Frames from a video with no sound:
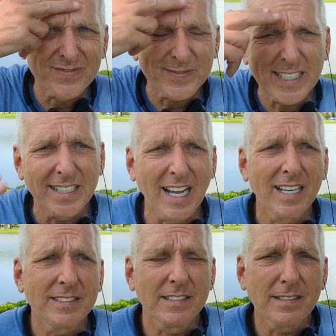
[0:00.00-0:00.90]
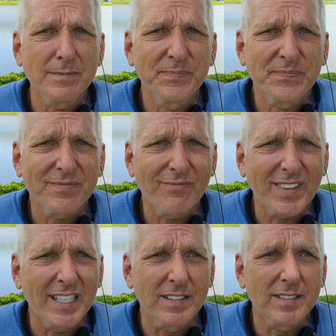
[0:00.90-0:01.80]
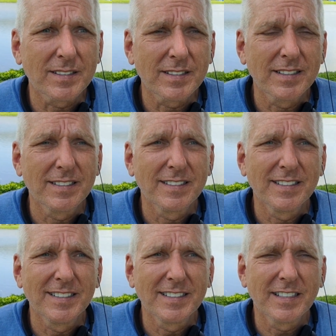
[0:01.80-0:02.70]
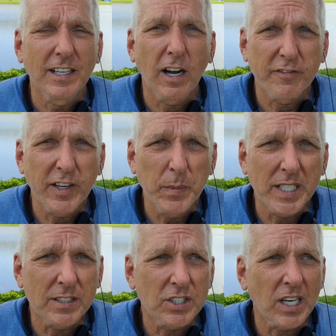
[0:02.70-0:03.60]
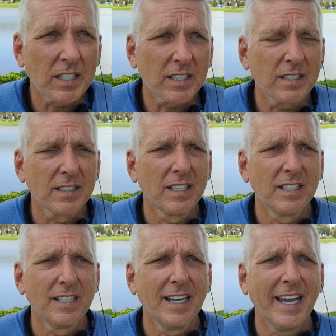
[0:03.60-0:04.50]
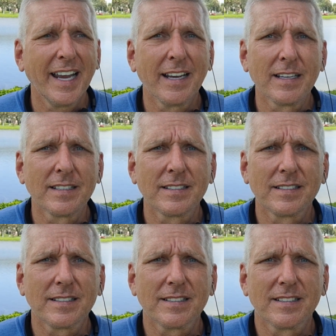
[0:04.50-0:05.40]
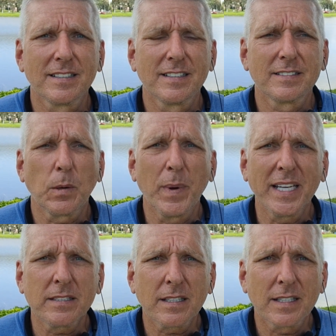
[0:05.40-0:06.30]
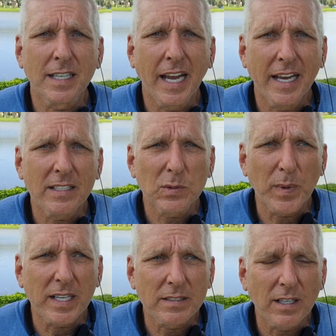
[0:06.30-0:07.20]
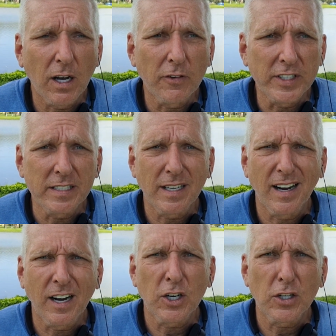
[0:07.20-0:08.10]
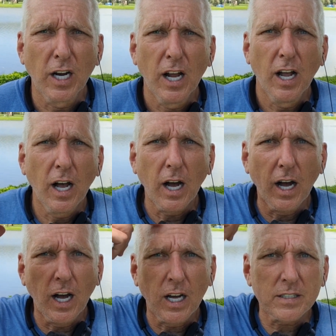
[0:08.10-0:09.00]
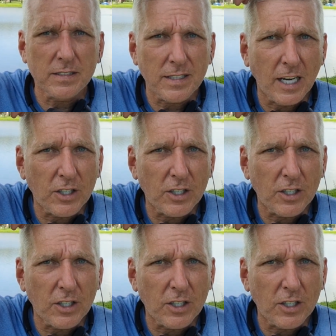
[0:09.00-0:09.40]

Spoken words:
And Ajna is a feminine chakra, and the masculine aspects of it are us, our